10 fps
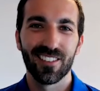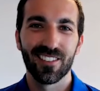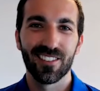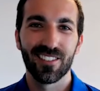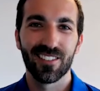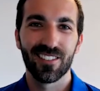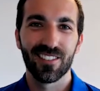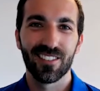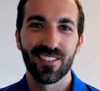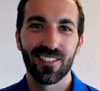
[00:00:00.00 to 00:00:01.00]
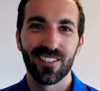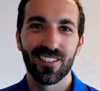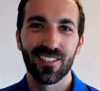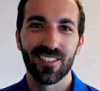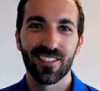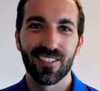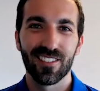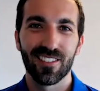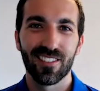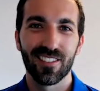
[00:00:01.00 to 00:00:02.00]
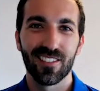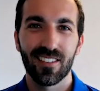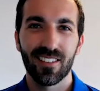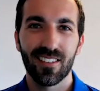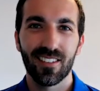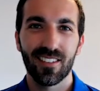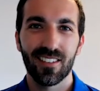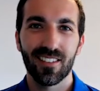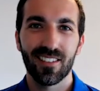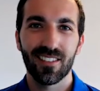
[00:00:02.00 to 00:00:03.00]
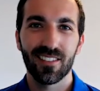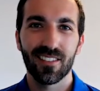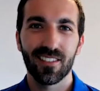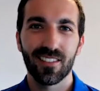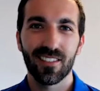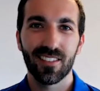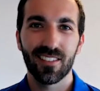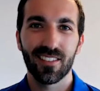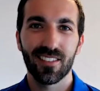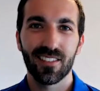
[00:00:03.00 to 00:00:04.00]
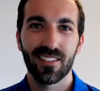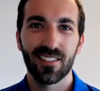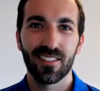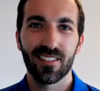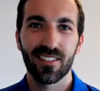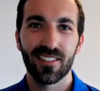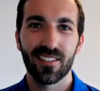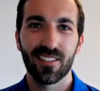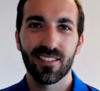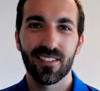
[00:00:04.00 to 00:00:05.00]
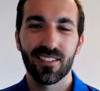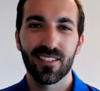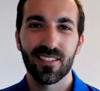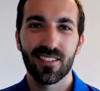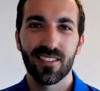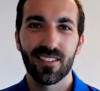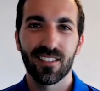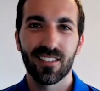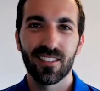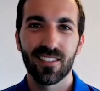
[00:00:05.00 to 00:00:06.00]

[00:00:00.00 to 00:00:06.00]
The person shown says nothing.